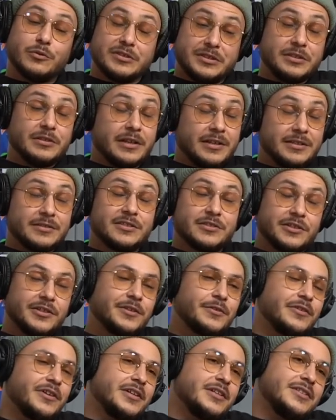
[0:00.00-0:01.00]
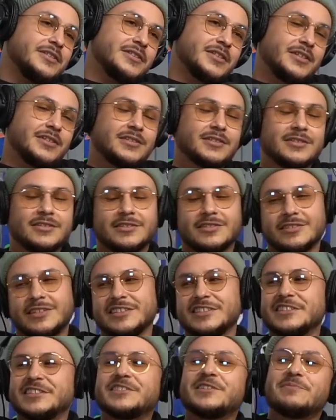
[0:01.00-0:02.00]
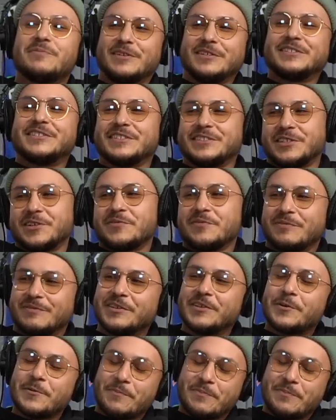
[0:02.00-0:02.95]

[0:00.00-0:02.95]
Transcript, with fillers: in certain organizations. It's just a bunch of stuff, you know,